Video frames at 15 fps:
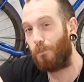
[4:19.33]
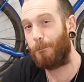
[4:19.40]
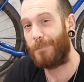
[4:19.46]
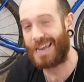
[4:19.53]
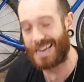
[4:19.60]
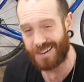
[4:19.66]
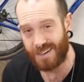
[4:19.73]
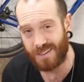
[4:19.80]

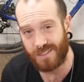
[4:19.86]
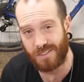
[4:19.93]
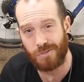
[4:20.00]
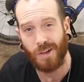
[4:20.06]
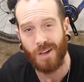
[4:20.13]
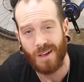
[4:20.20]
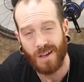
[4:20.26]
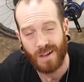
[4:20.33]

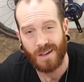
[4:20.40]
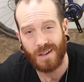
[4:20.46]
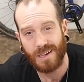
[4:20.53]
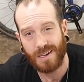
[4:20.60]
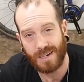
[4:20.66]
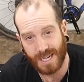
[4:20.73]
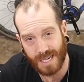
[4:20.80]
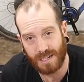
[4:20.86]
maintenance
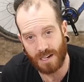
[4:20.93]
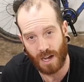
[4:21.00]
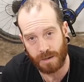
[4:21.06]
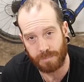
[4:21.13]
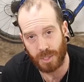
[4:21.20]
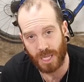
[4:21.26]
need not